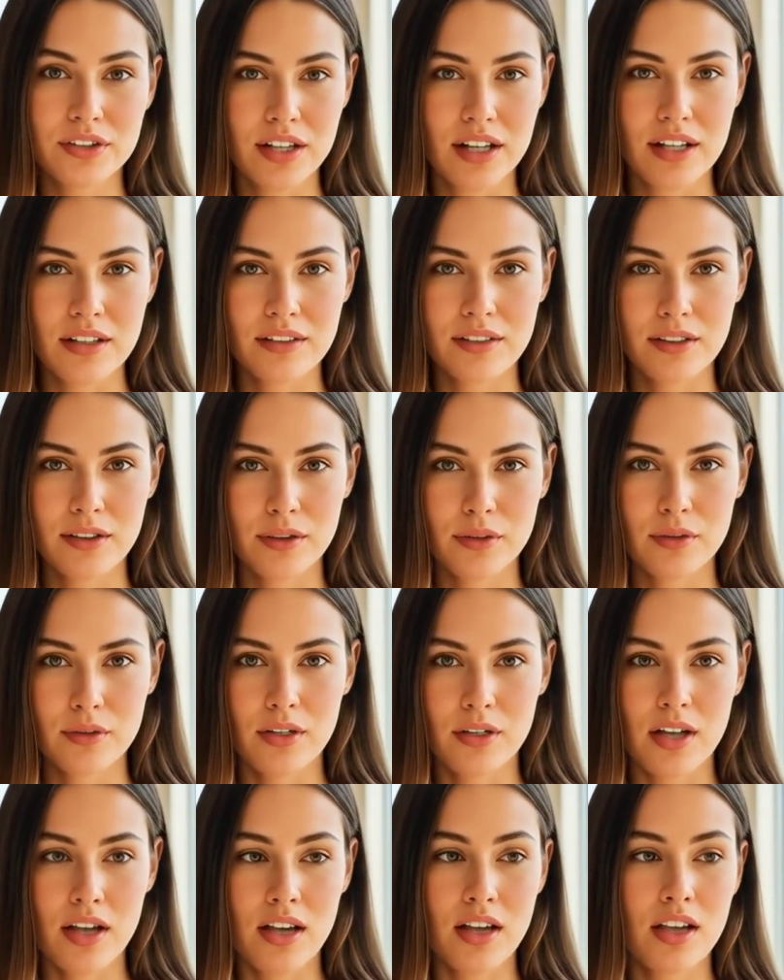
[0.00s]
My lawyer
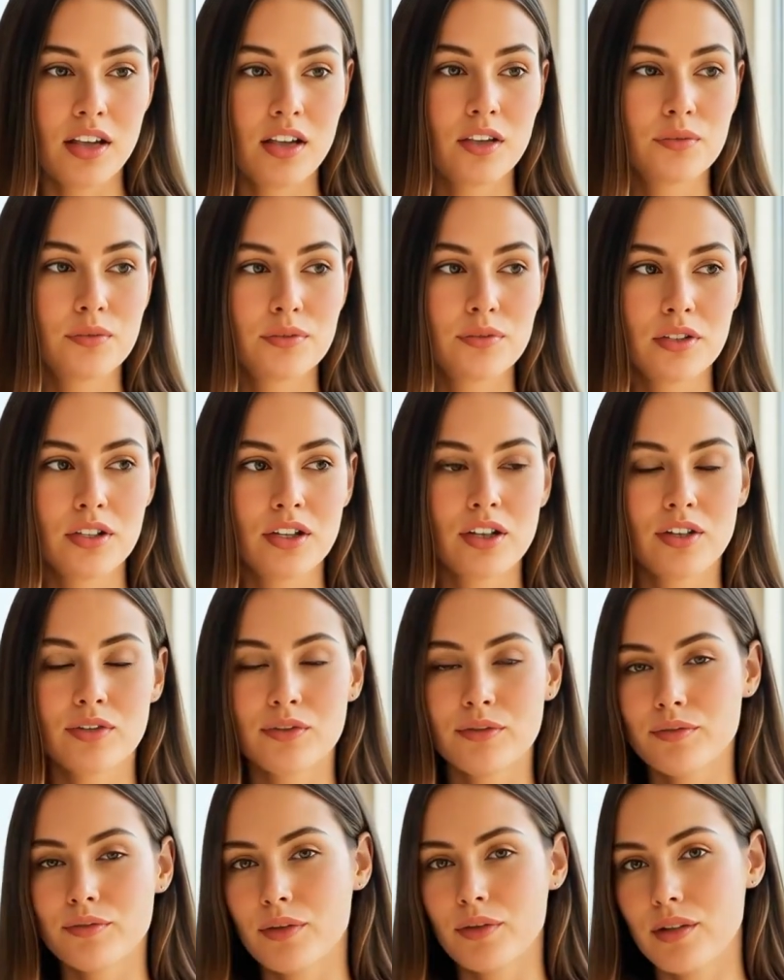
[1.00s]
called that afternoon.
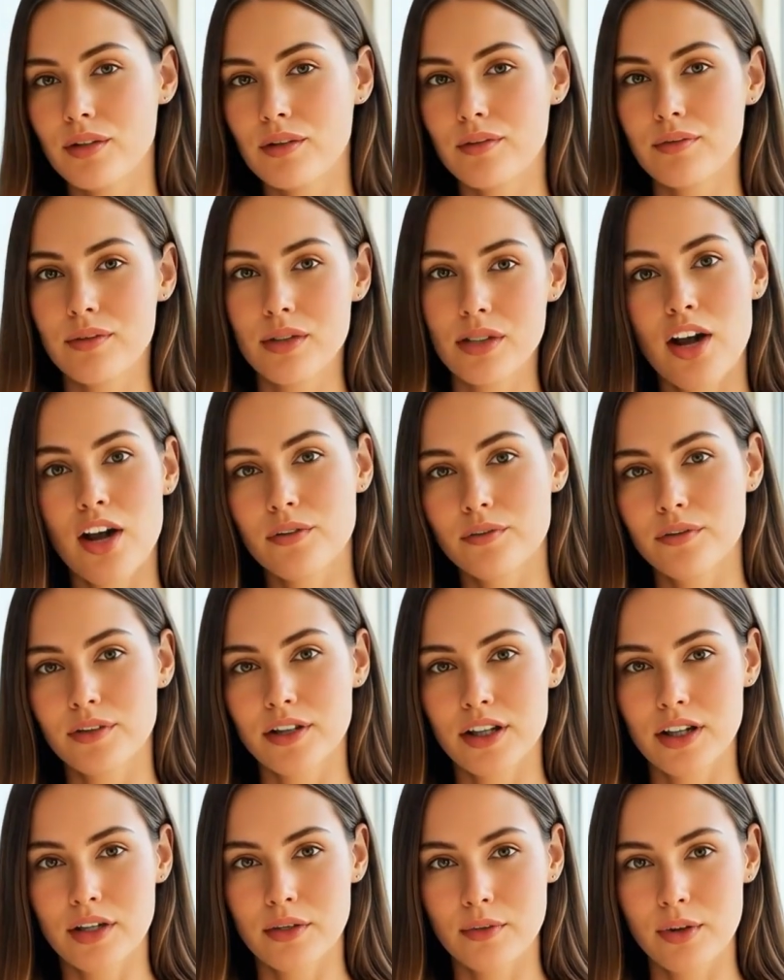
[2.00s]
The
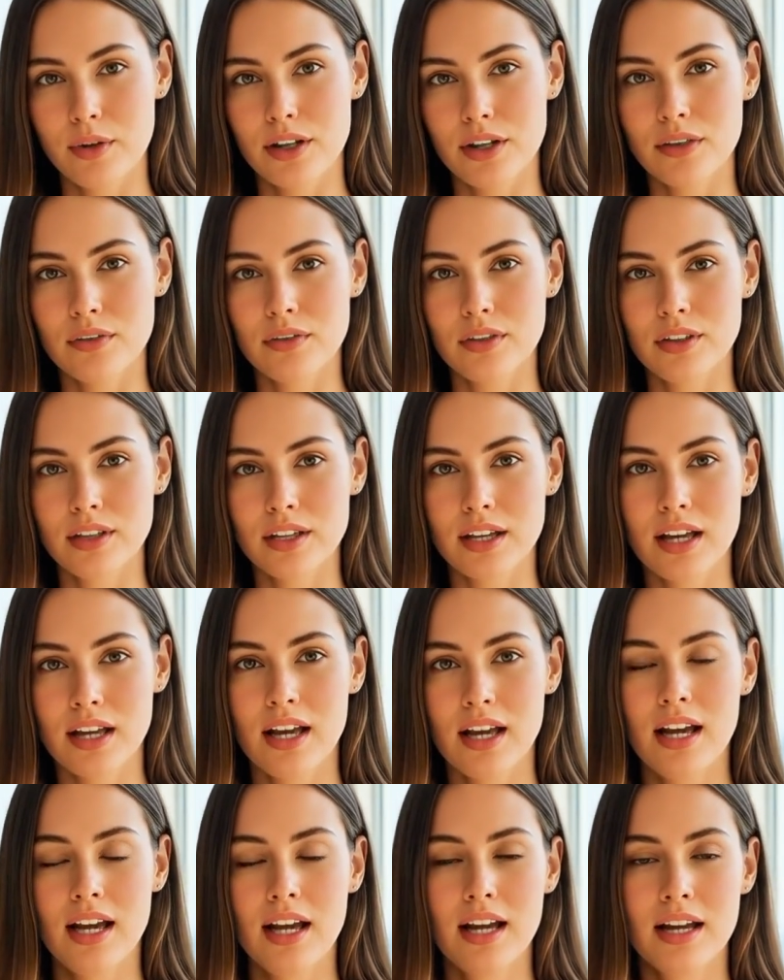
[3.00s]
Blackwoods'
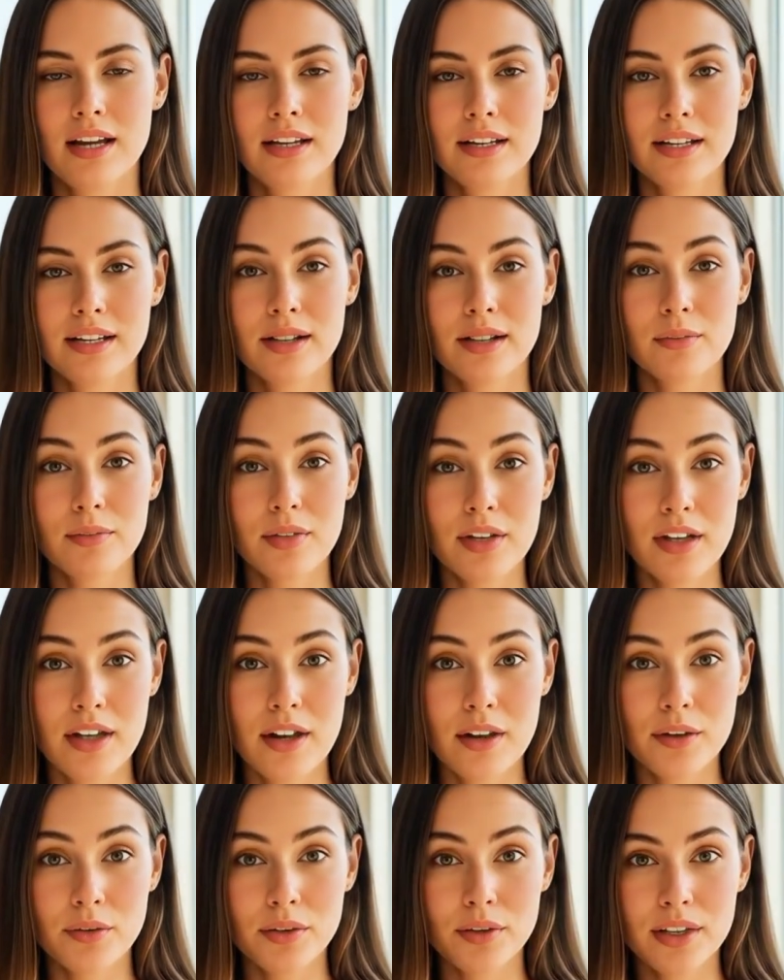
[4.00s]
attorney is requesting an
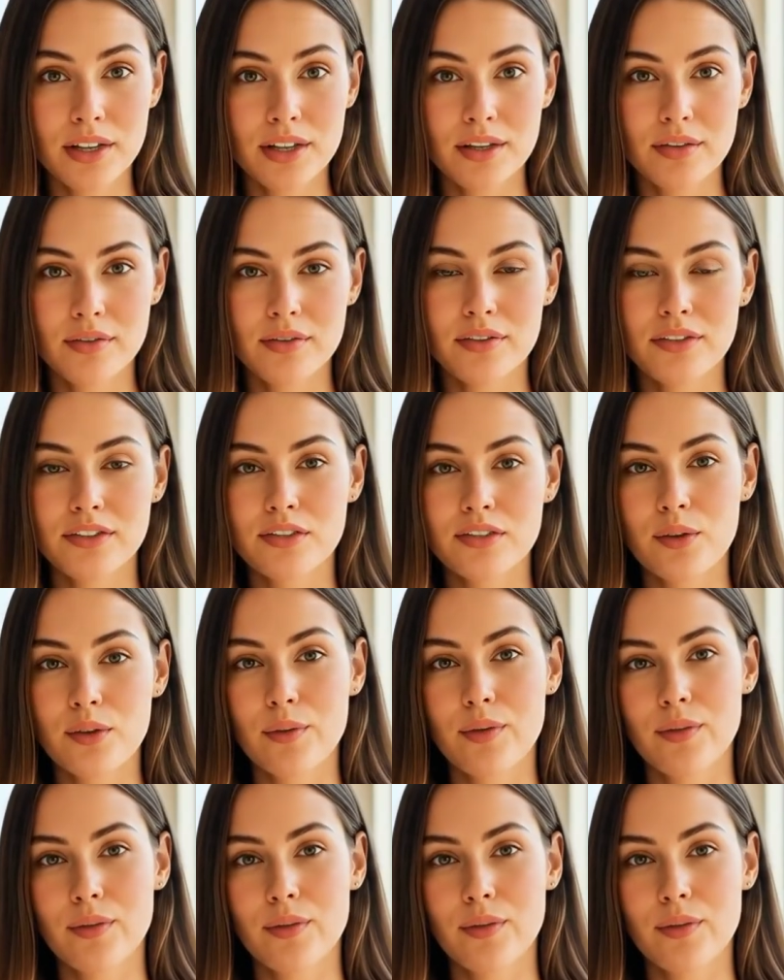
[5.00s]
emergency meeting.